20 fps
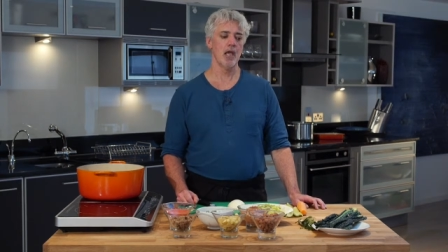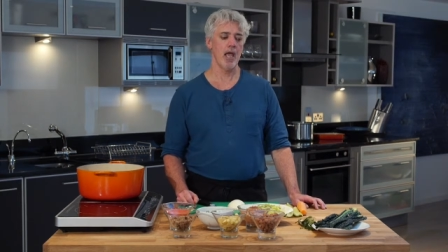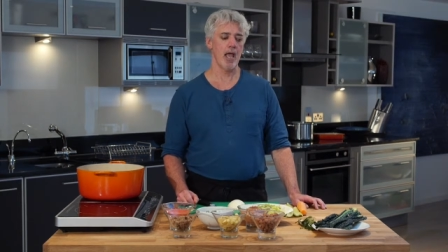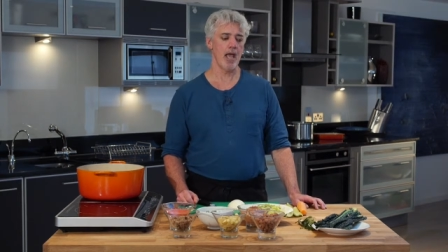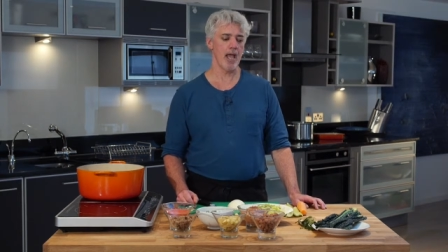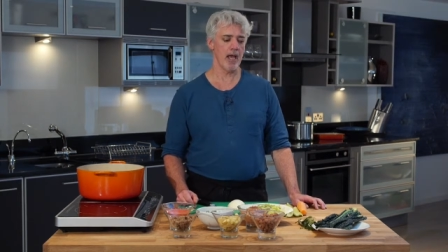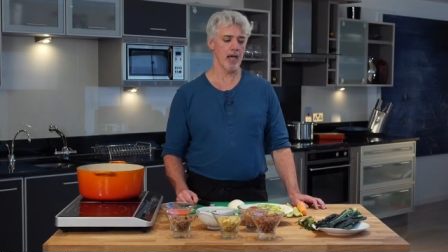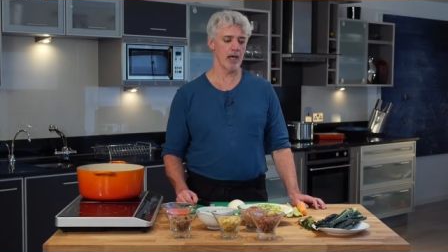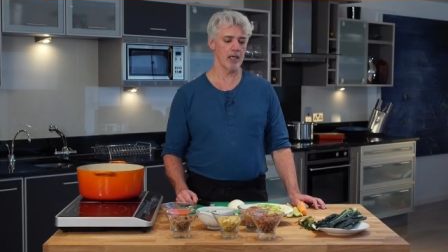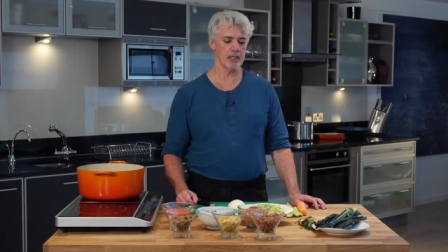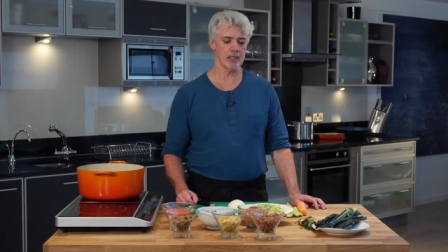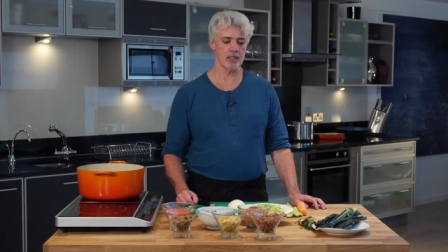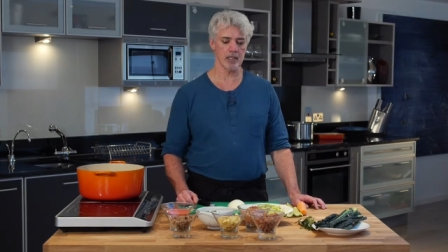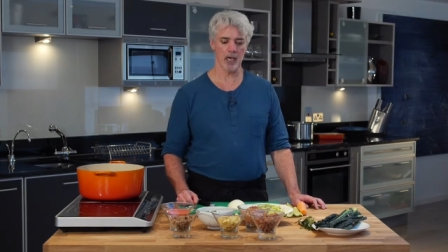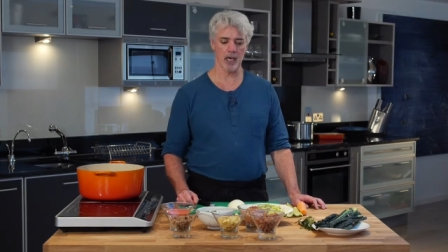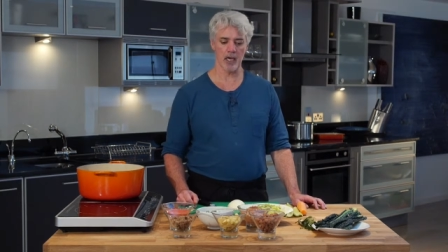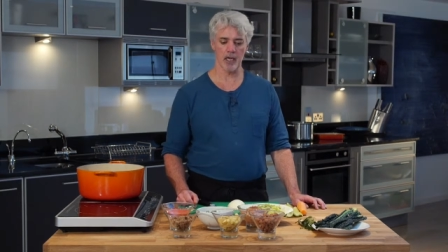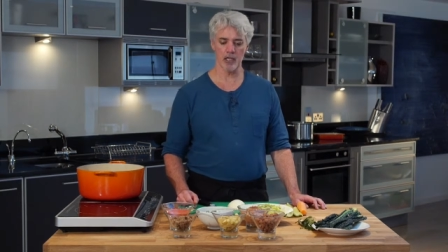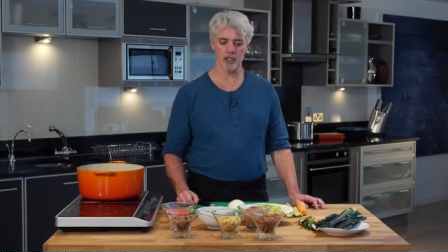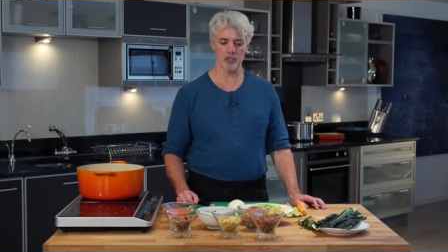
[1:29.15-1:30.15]
And
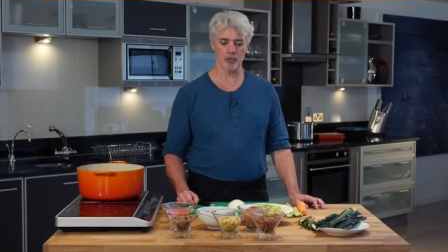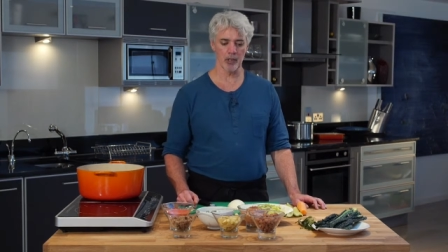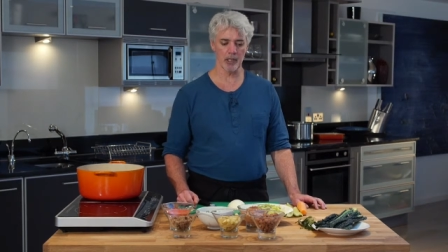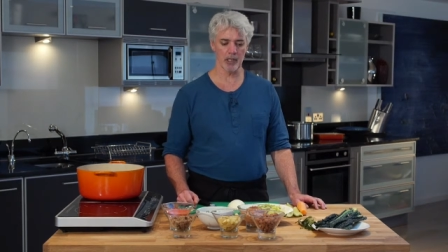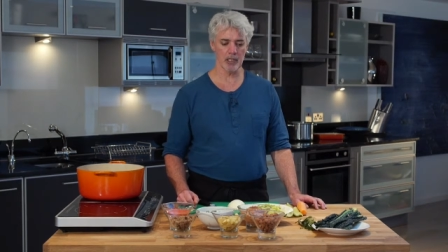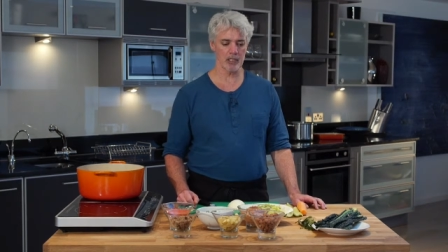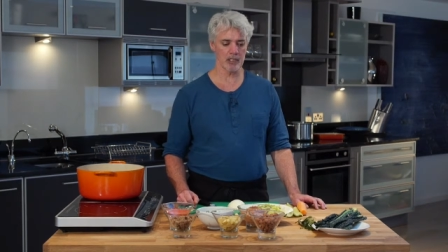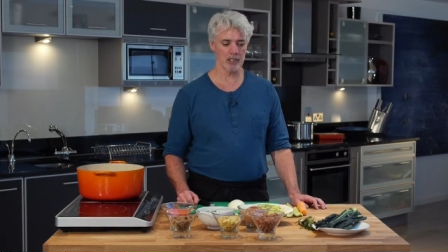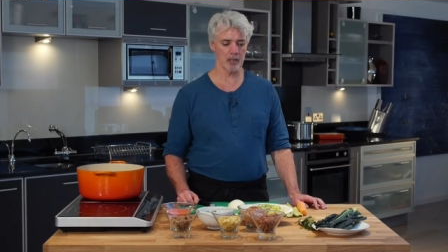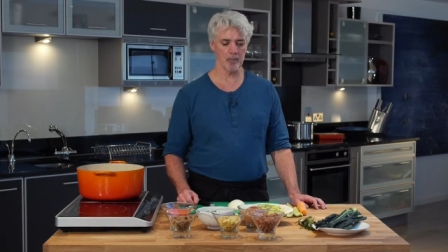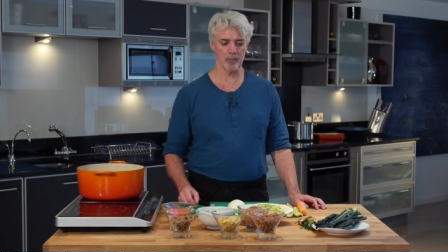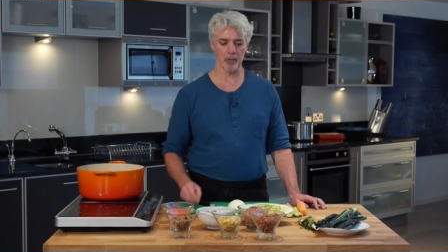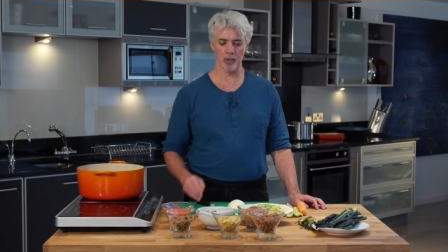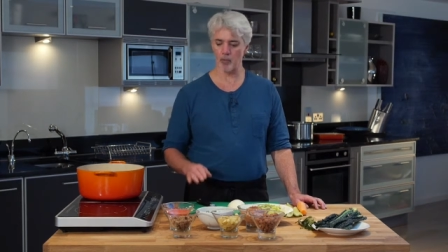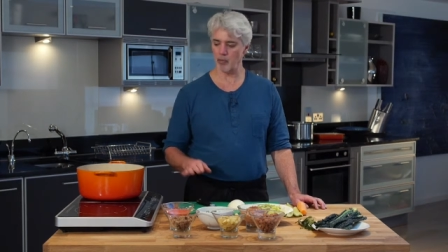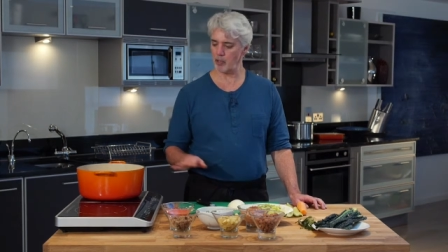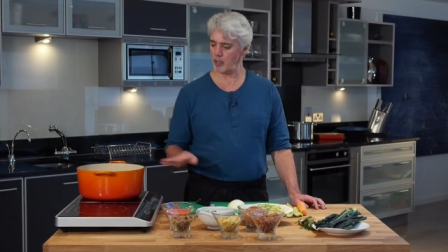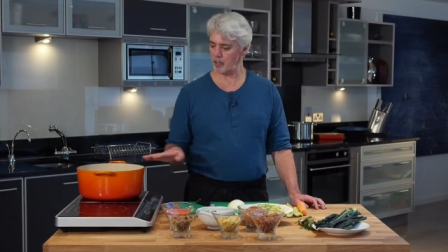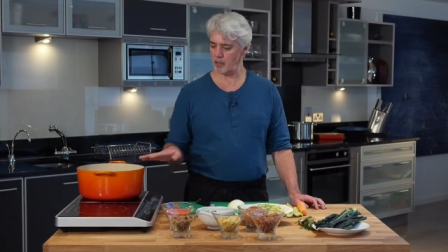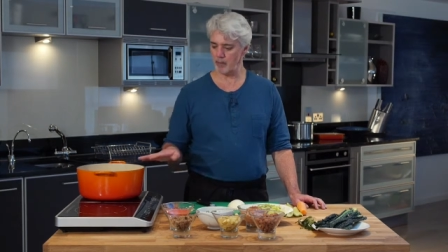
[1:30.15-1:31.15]
it's really simple.
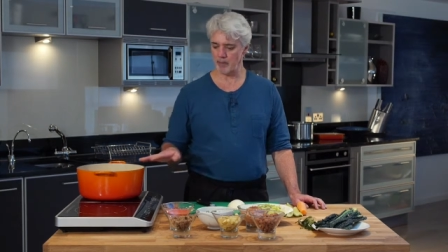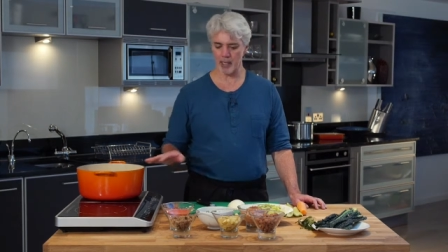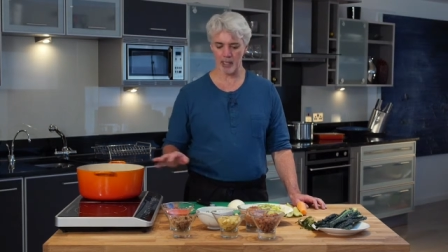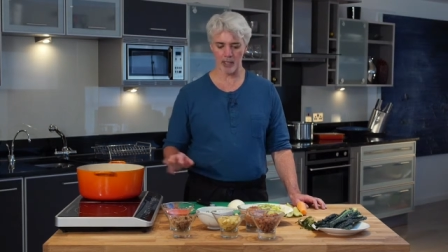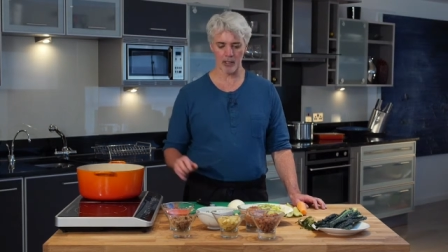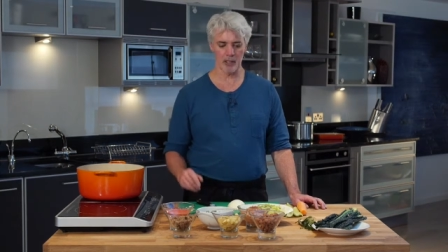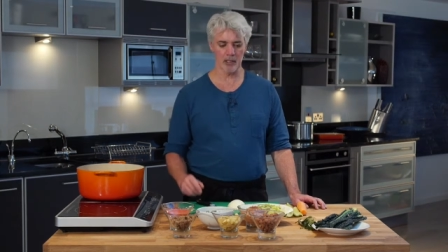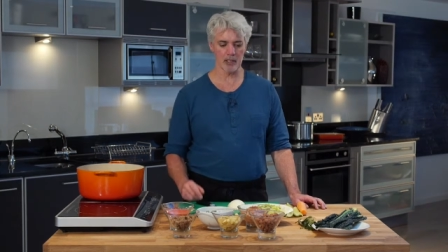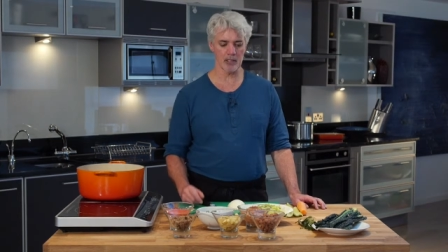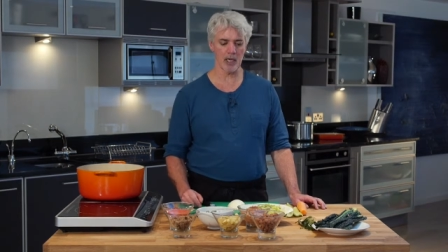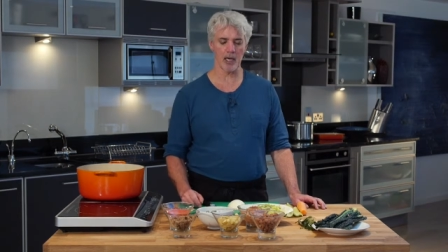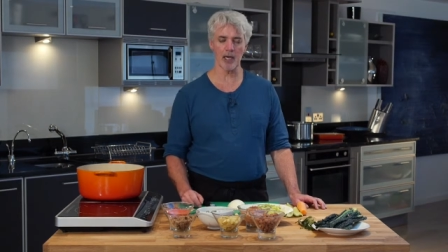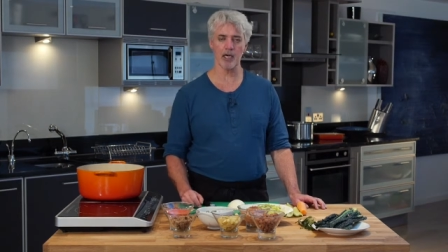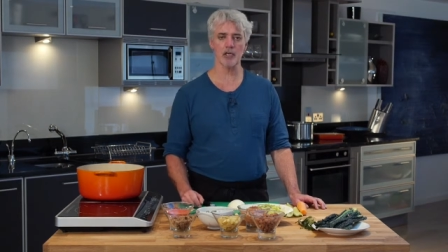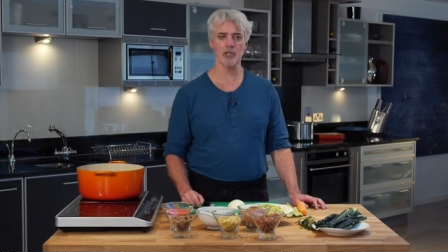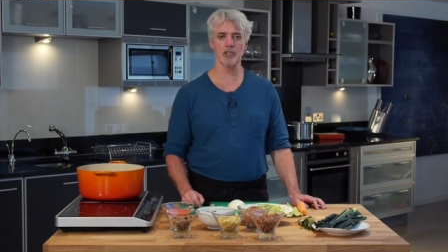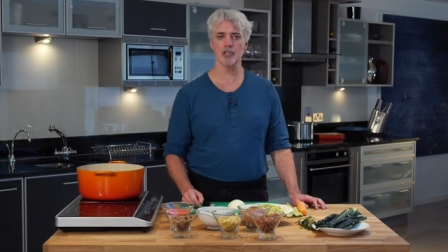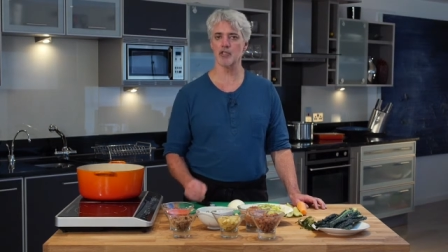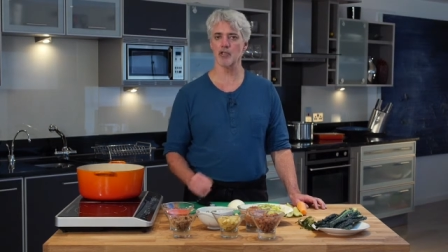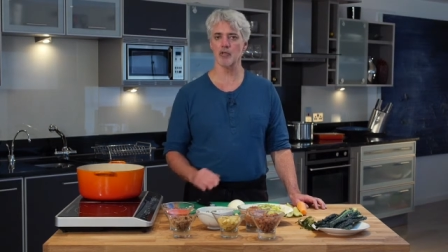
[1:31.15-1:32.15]
We're going to make the entire
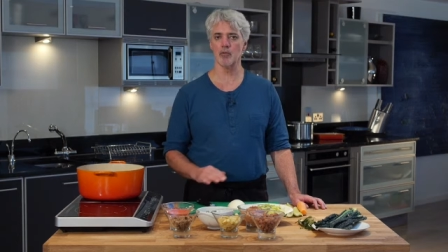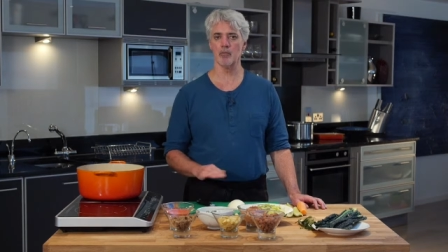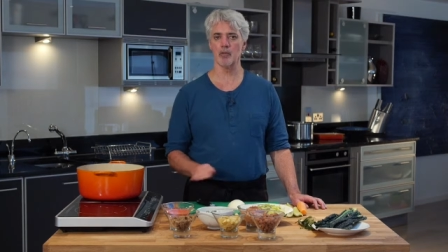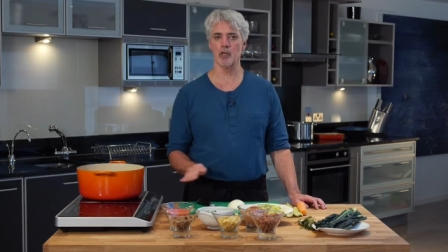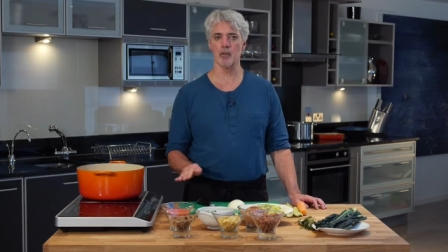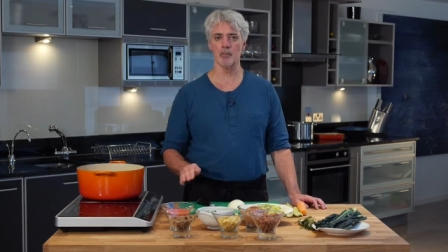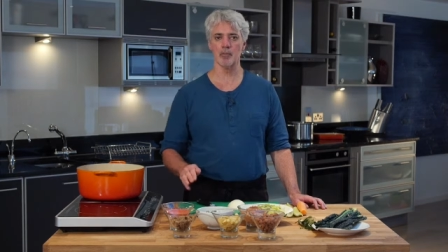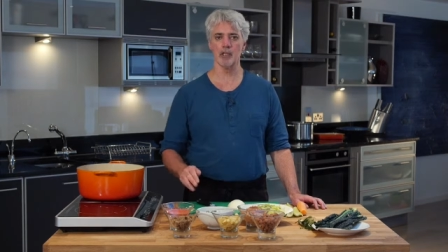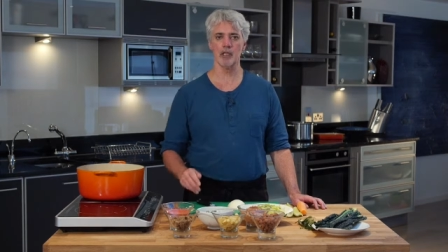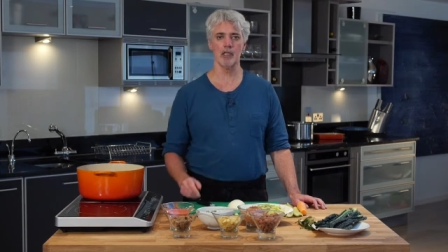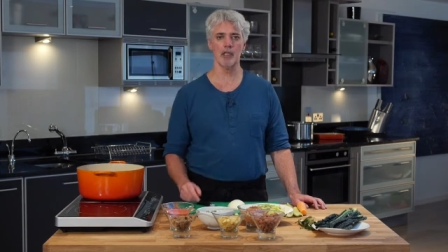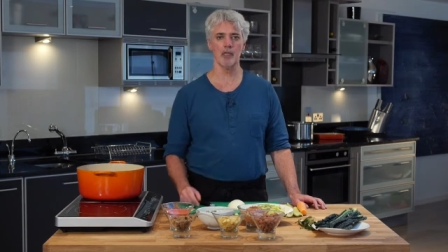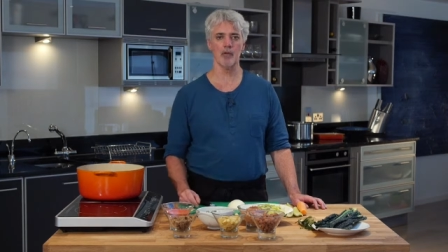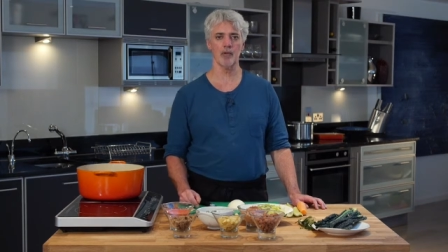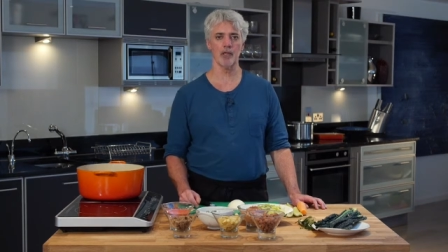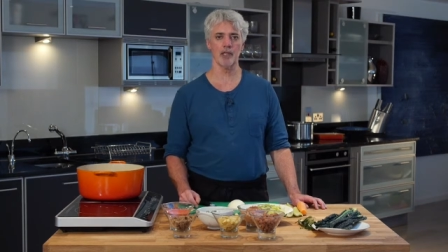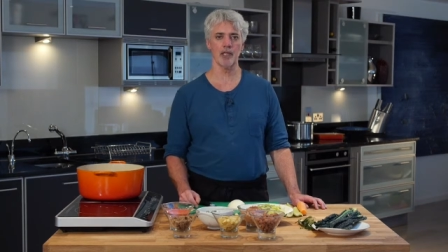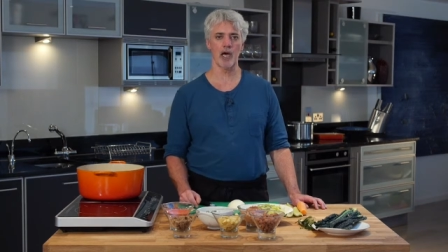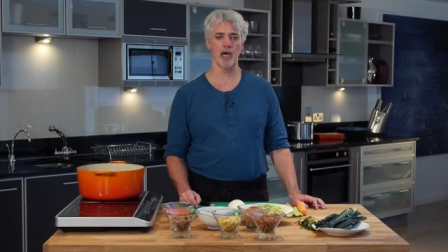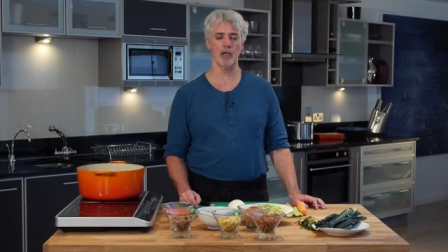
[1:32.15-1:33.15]
soup completely
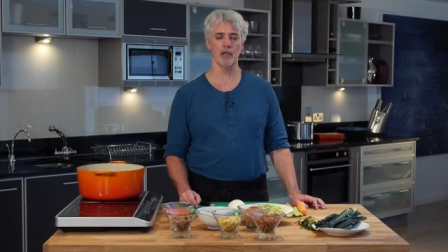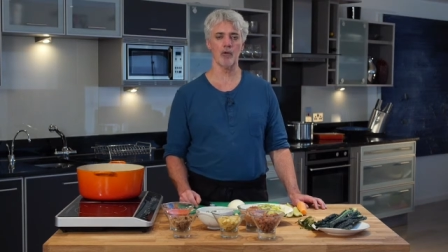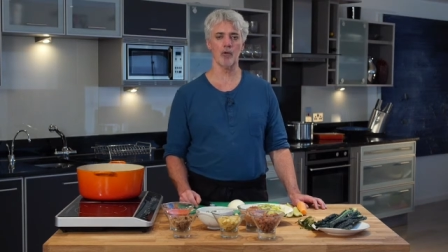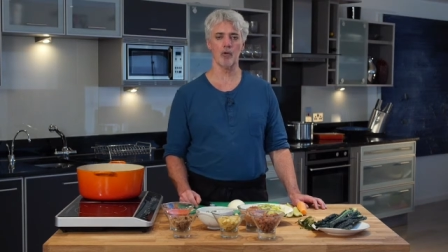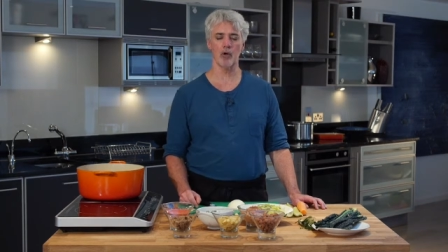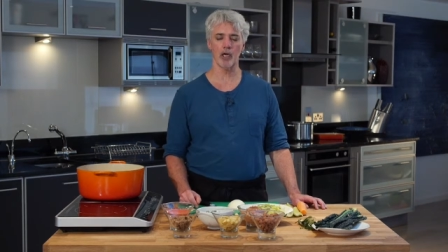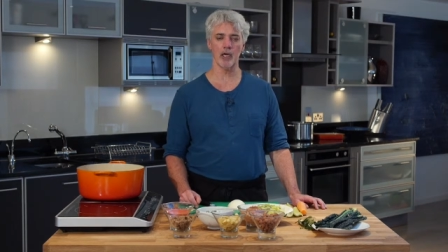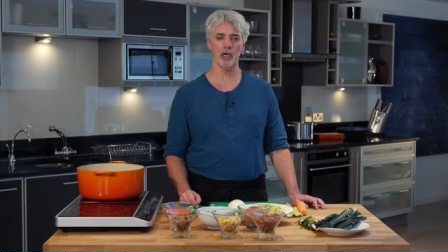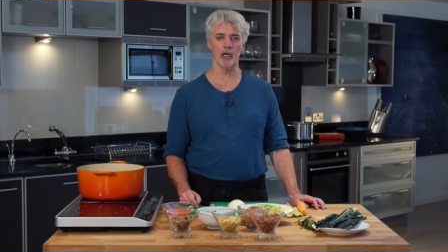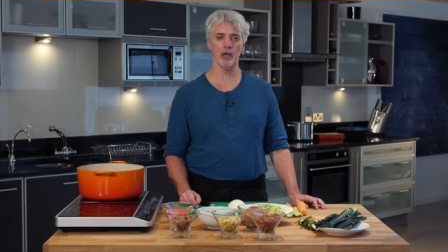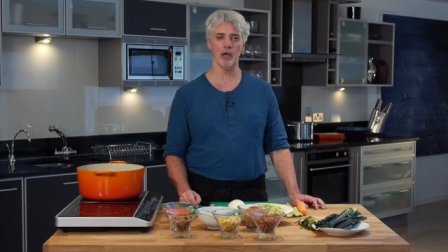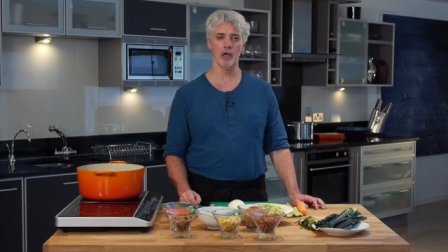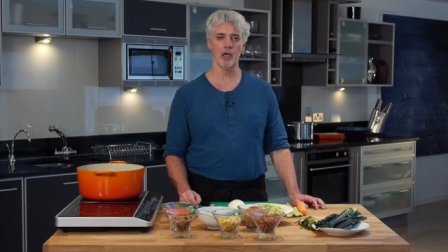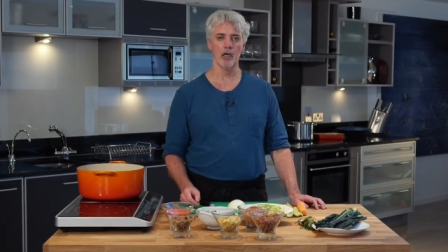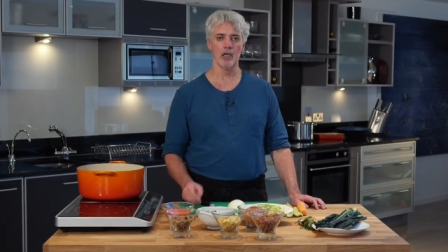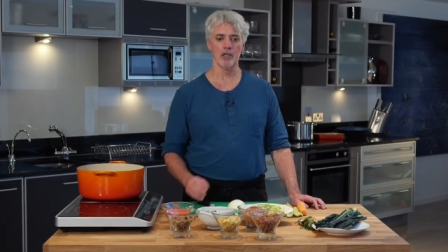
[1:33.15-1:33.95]
without oil,